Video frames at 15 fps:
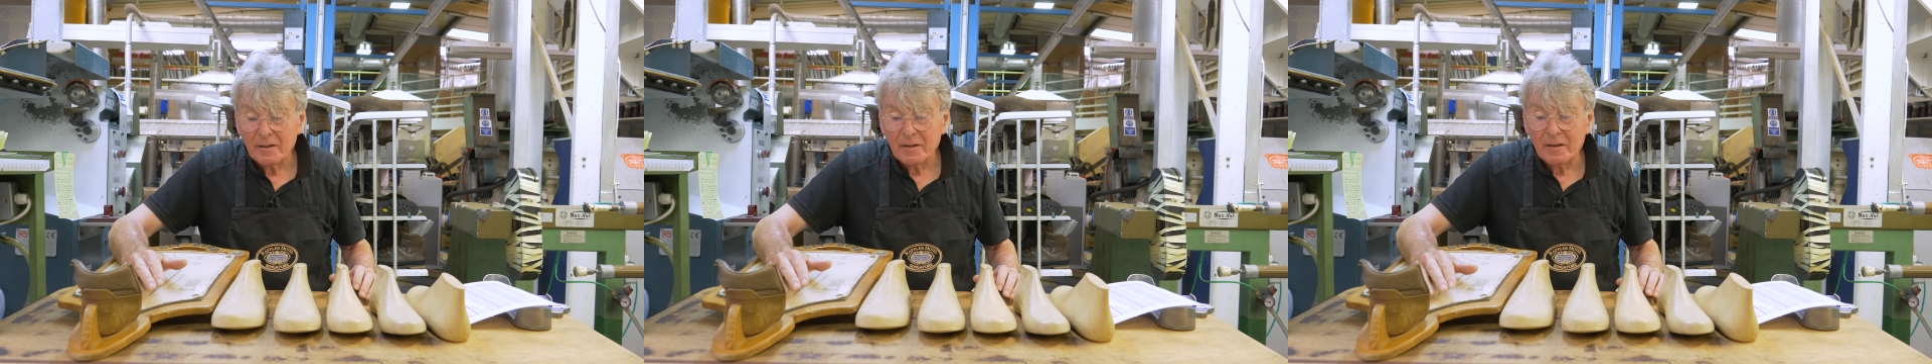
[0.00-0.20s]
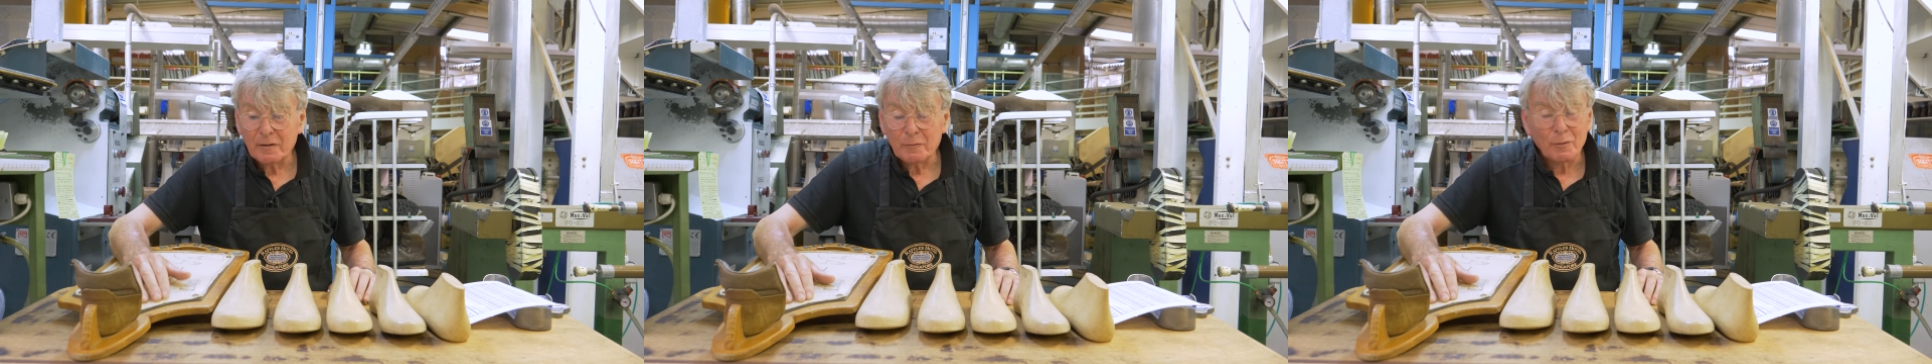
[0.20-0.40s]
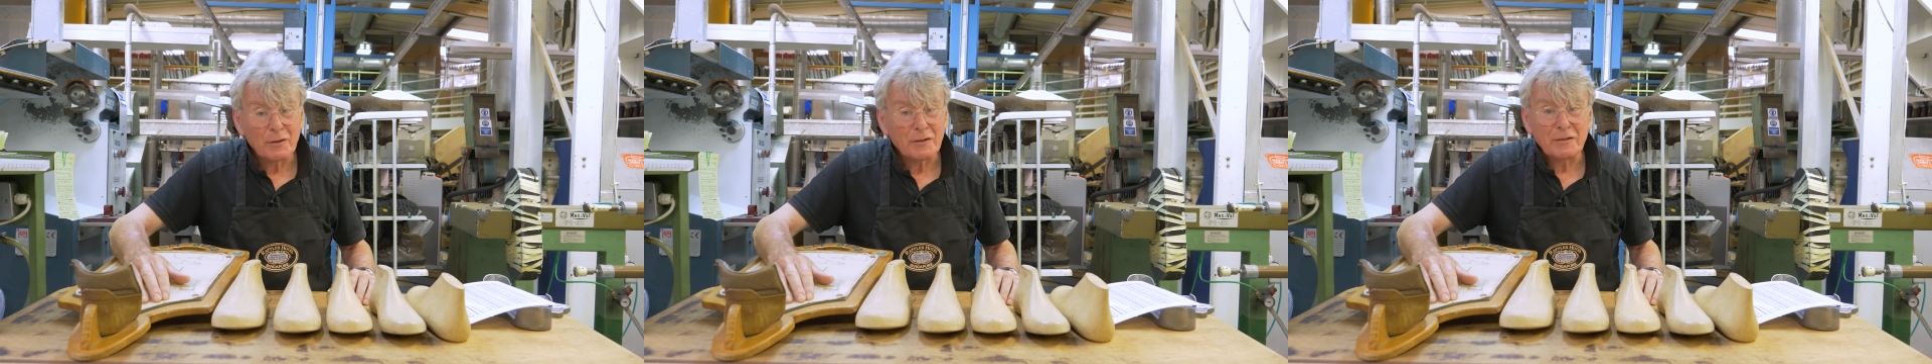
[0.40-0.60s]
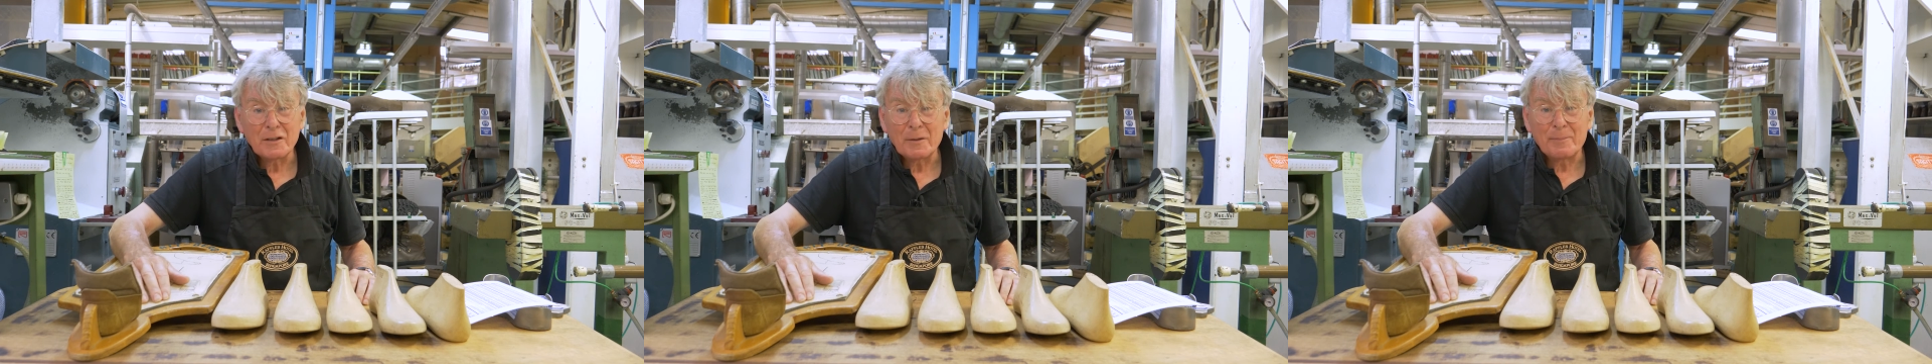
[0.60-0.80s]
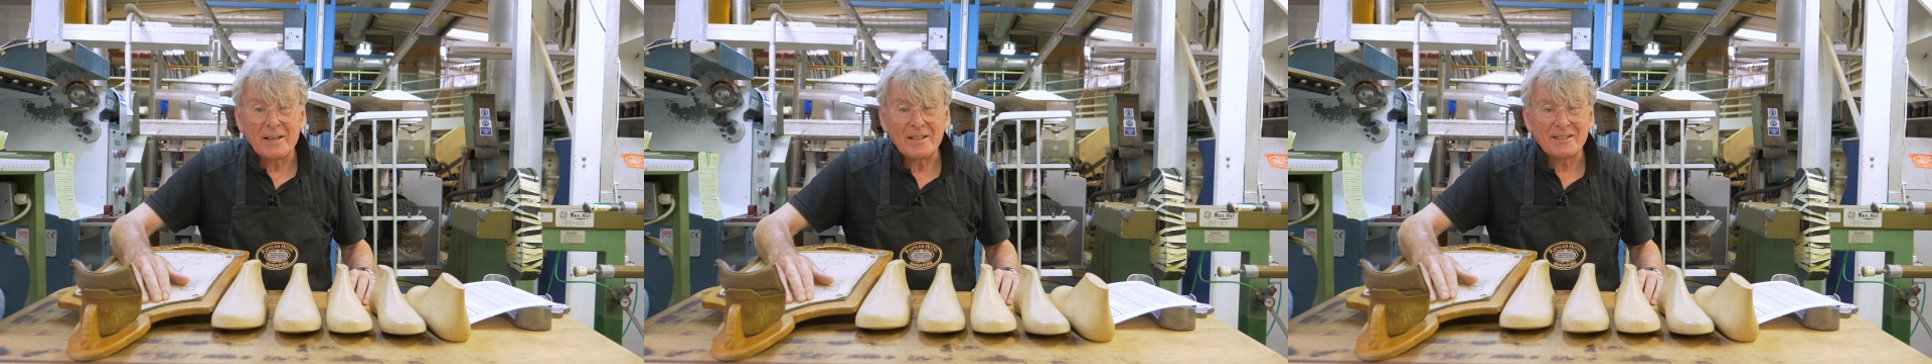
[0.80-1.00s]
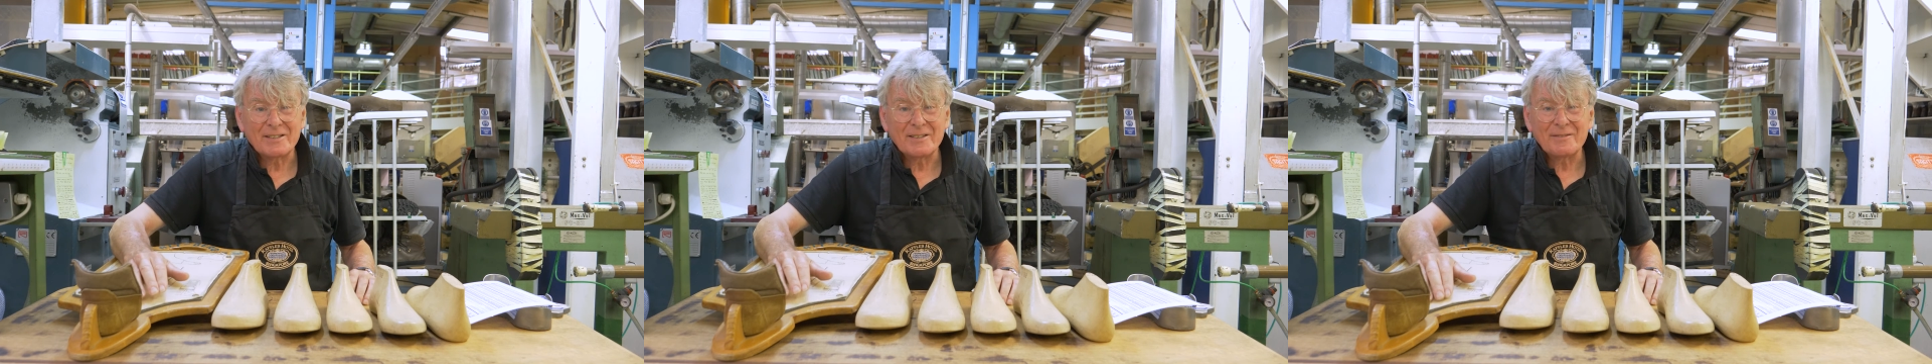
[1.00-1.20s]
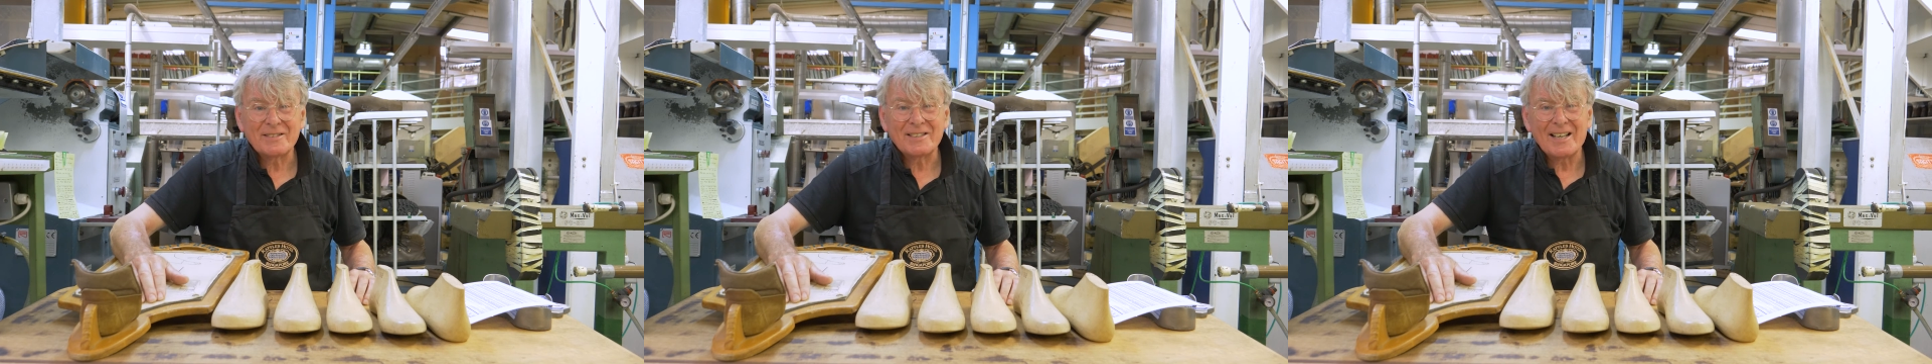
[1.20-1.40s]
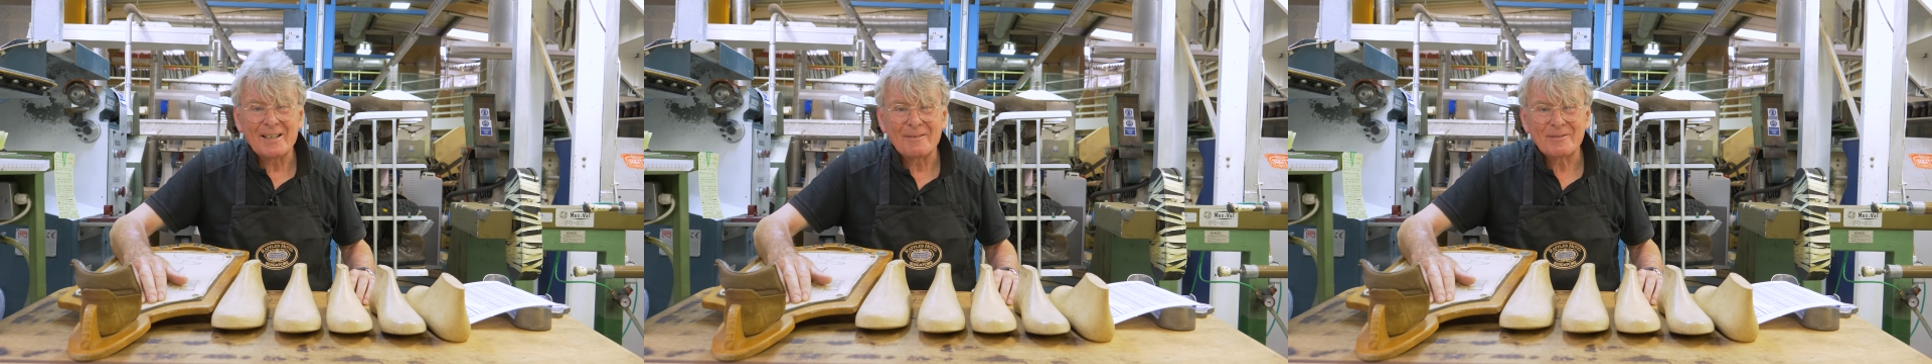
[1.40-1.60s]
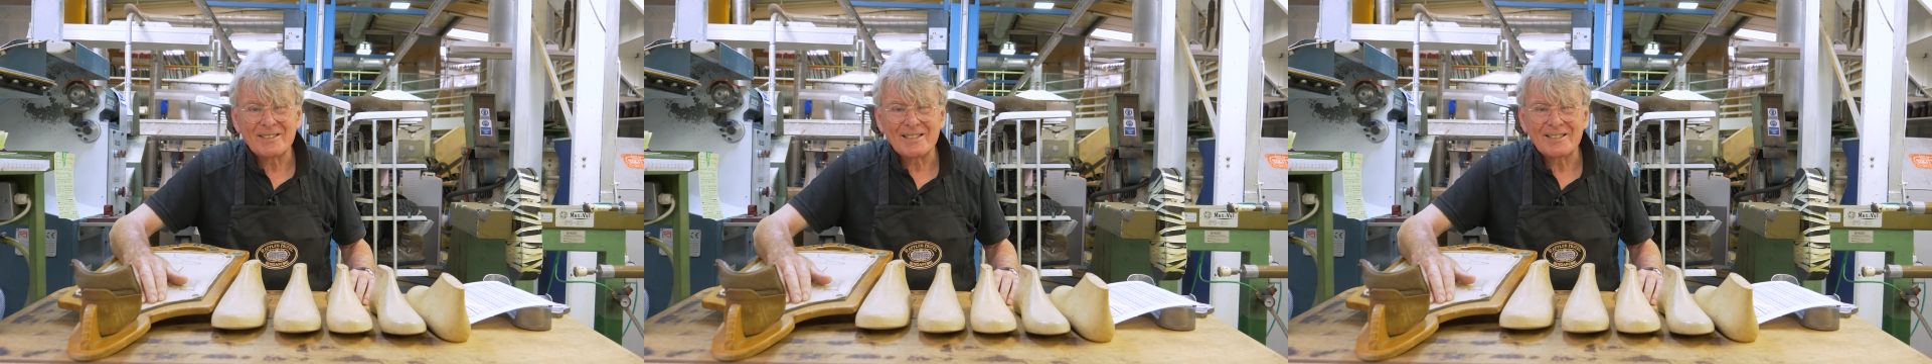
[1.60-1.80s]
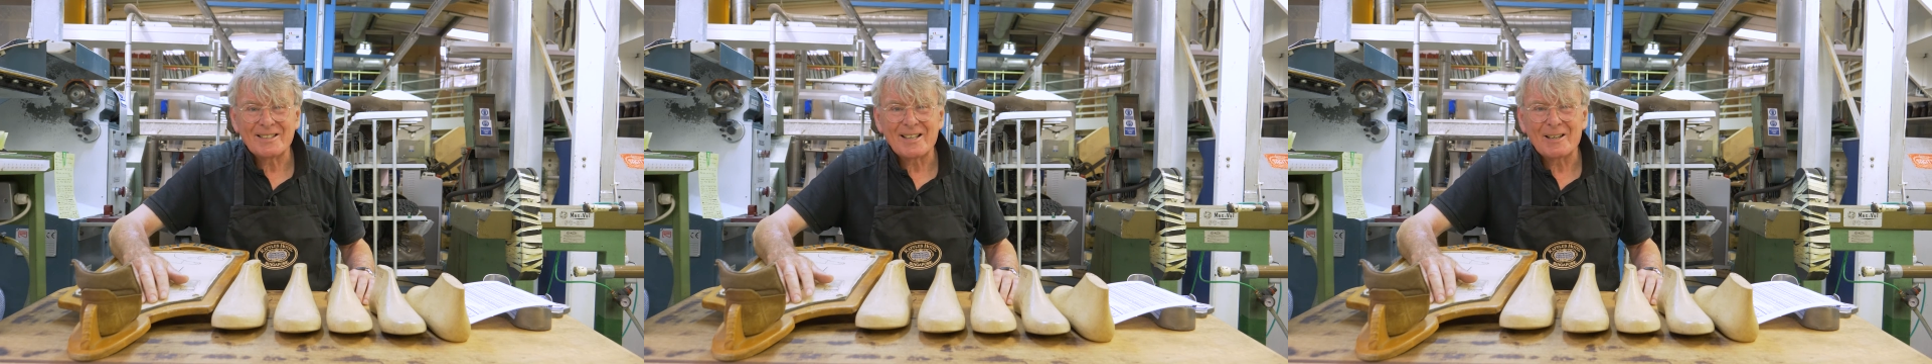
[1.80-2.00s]
It wasn't the best of times
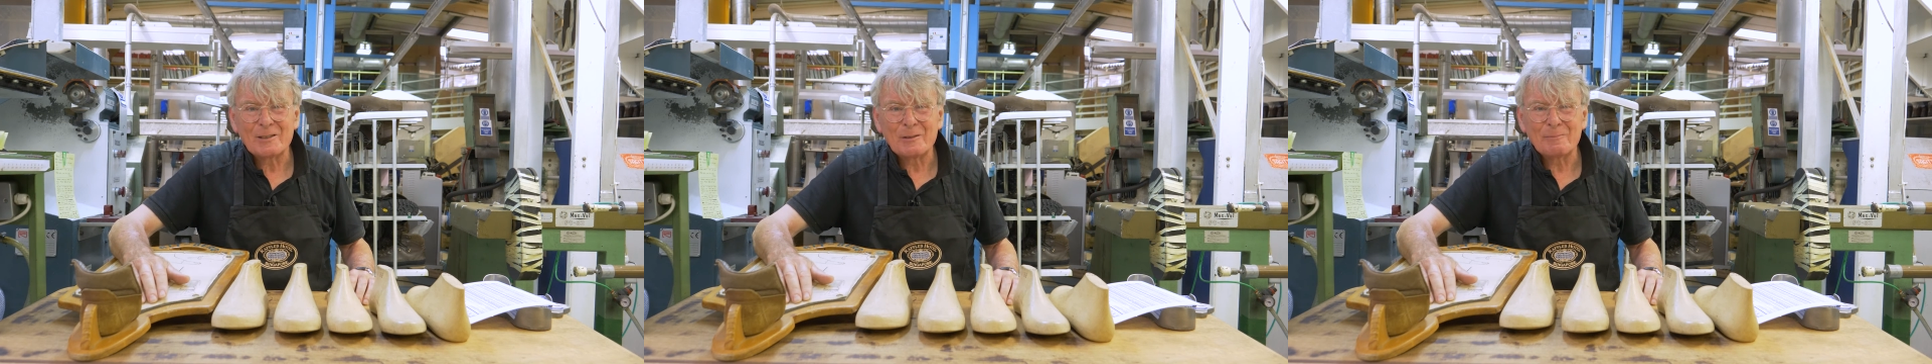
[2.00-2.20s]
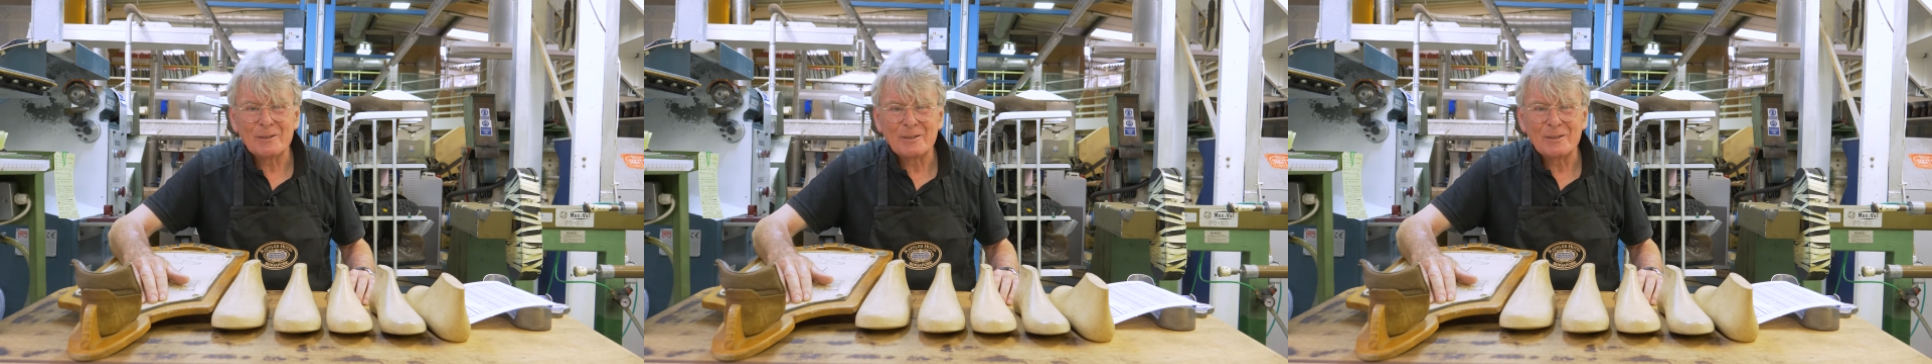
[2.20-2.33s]
to start up